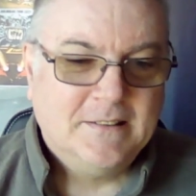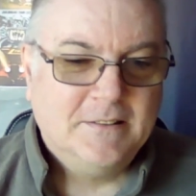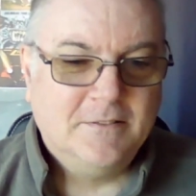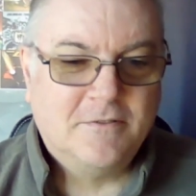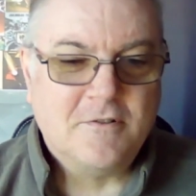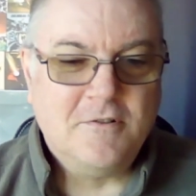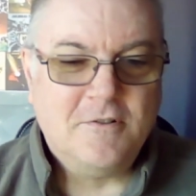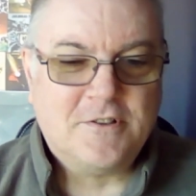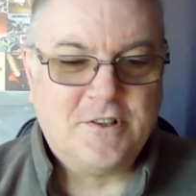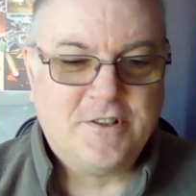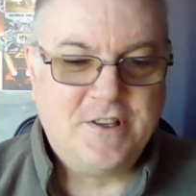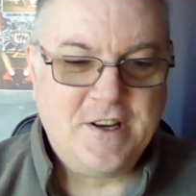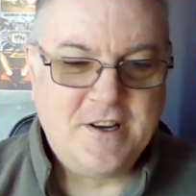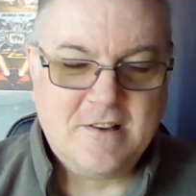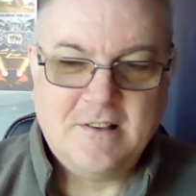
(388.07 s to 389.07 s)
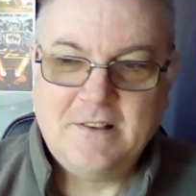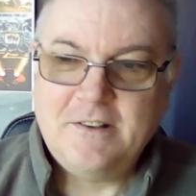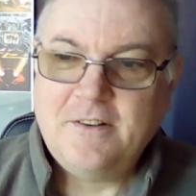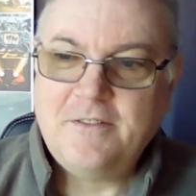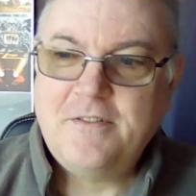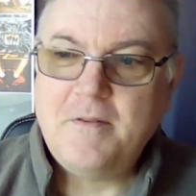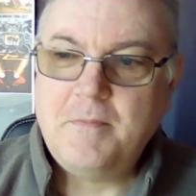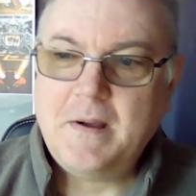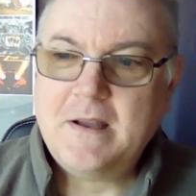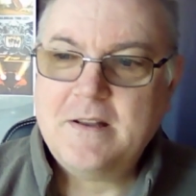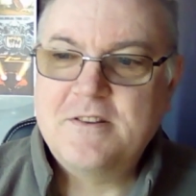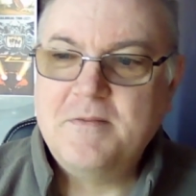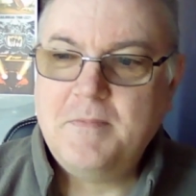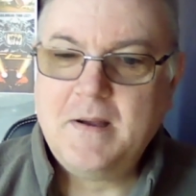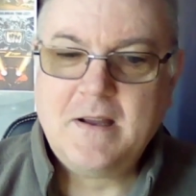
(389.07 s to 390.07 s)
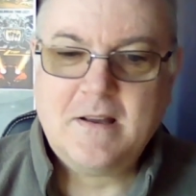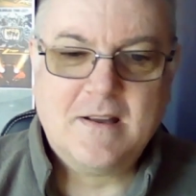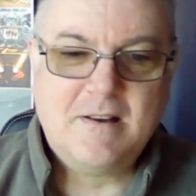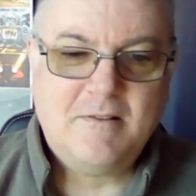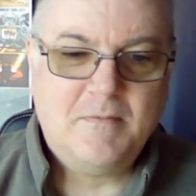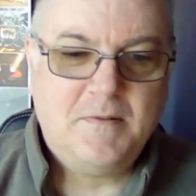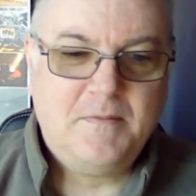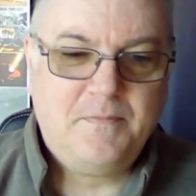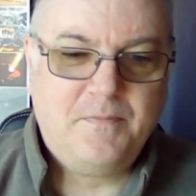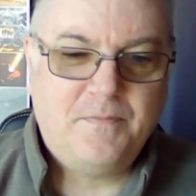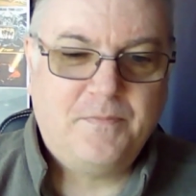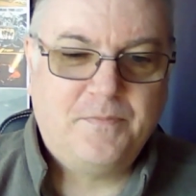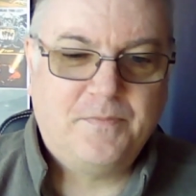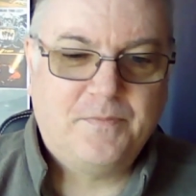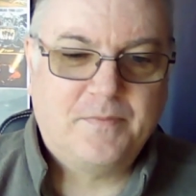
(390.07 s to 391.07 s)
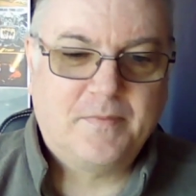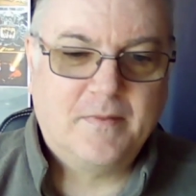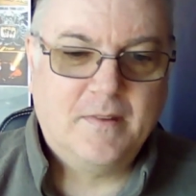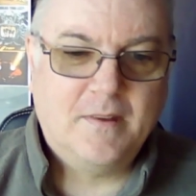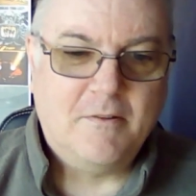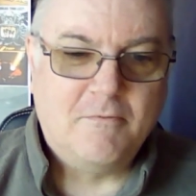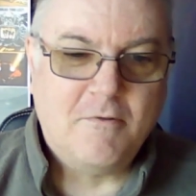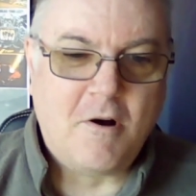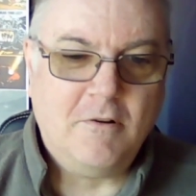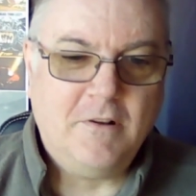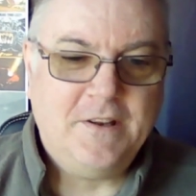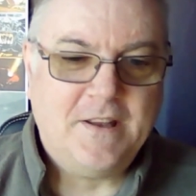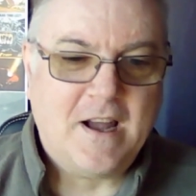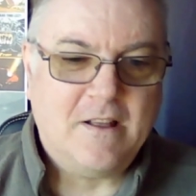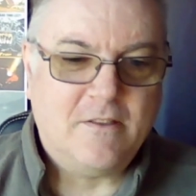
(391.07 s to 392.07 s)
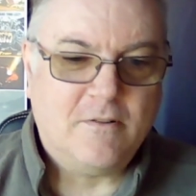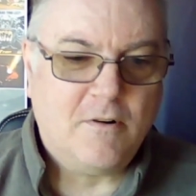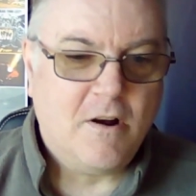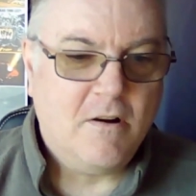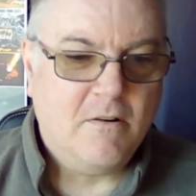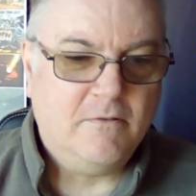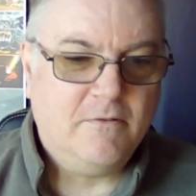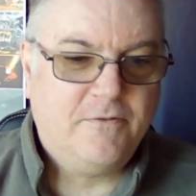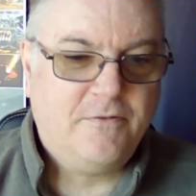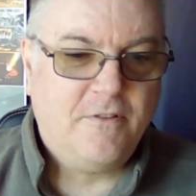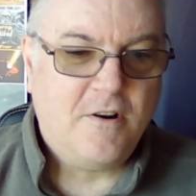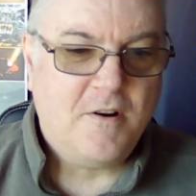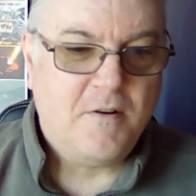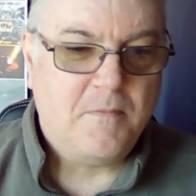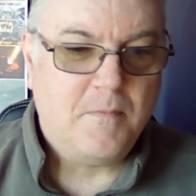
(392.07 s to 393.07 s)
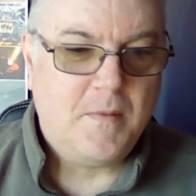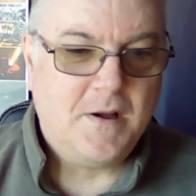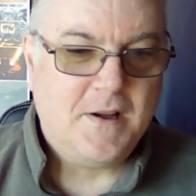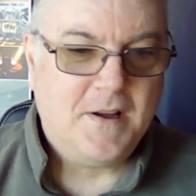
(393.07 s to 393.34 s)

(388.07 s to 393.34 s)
Of course, a single and off the Back to Back album. Rolling Down the Road from